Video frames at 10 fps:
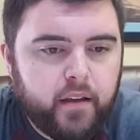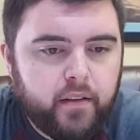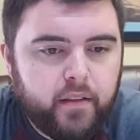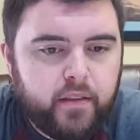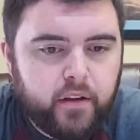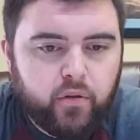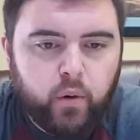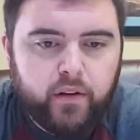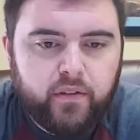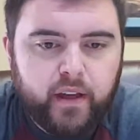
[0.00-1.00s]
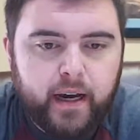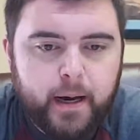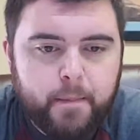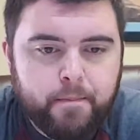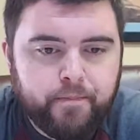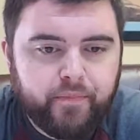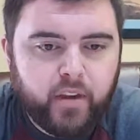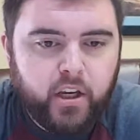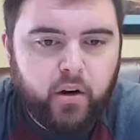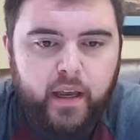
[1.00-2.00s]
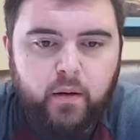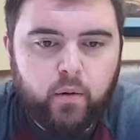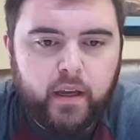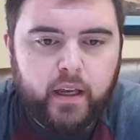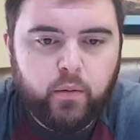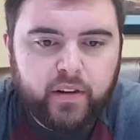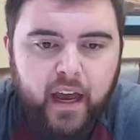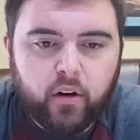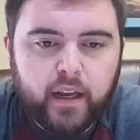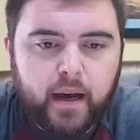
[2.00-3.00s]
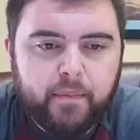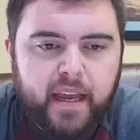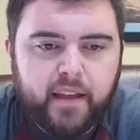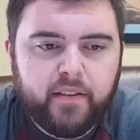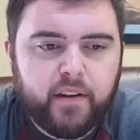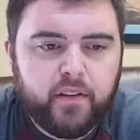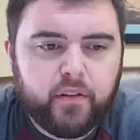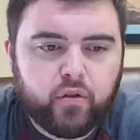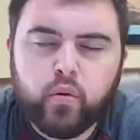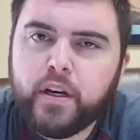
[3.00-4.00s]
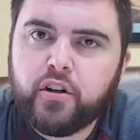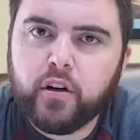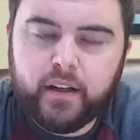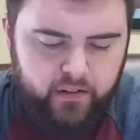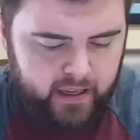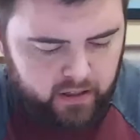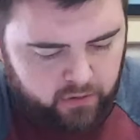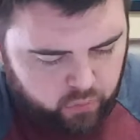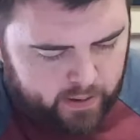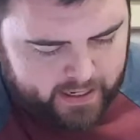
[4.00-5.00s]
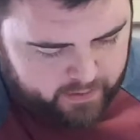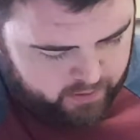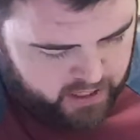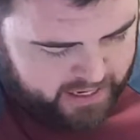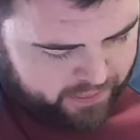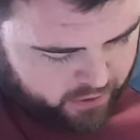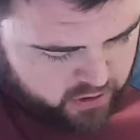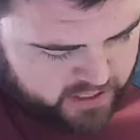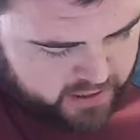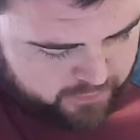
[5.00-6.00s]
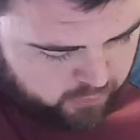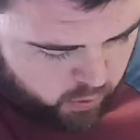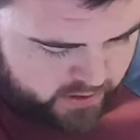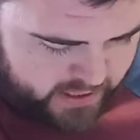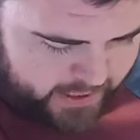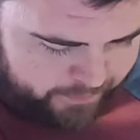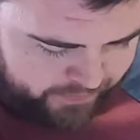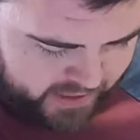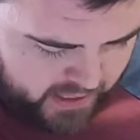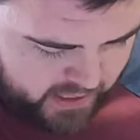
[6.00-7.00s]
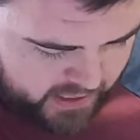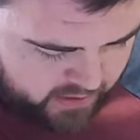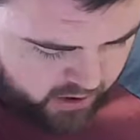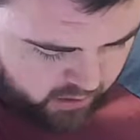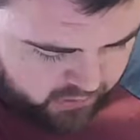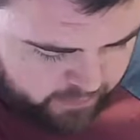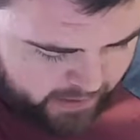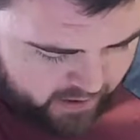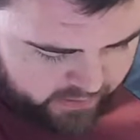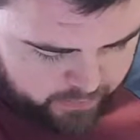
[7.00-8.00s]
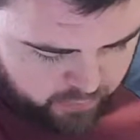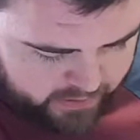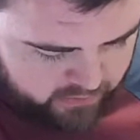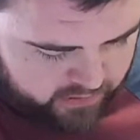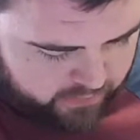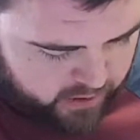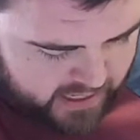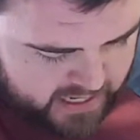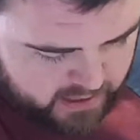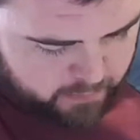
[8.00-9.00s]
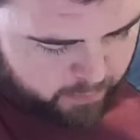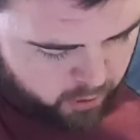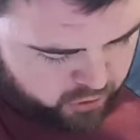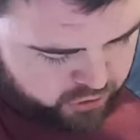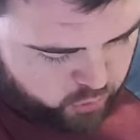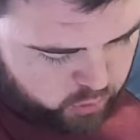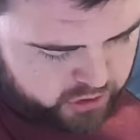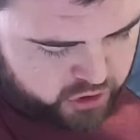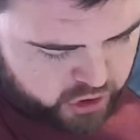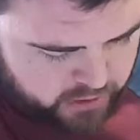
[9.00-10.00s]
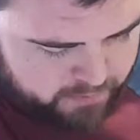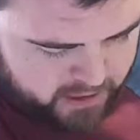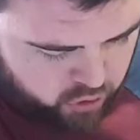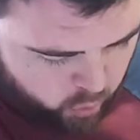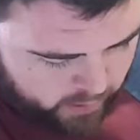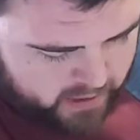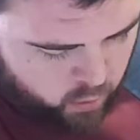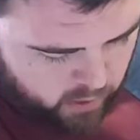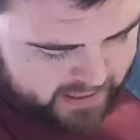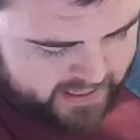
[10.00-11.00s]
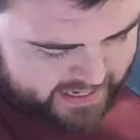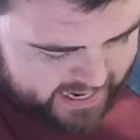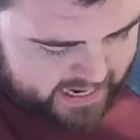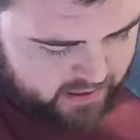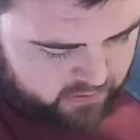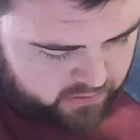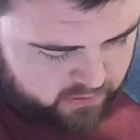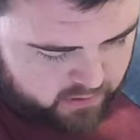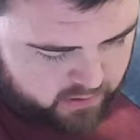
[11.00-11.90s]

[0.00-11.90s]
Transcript: this was he was held up. This creature, it said, let's read it in 13 and 14. It talks about the prince of the kingdom of Persia withstood me 21 days.